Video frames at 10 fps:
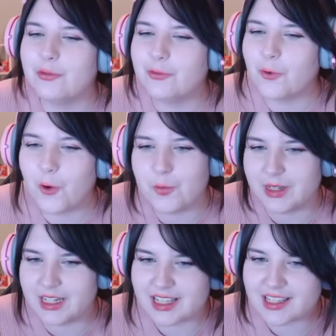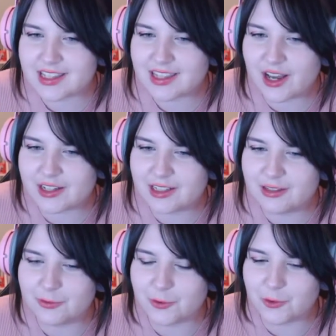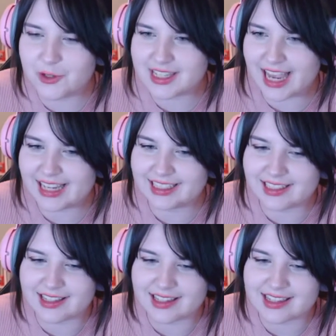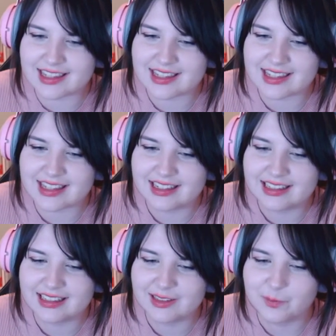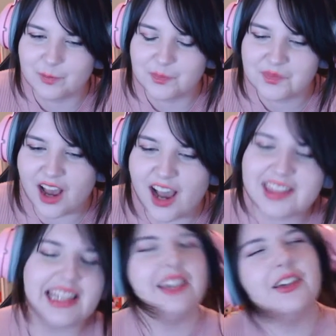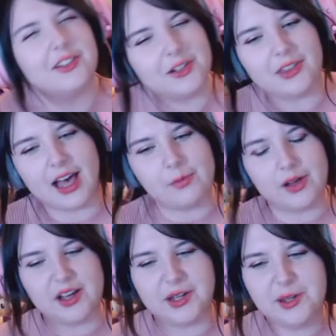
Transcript: 4 minutes 34 seconds. I think you could do that, Burger.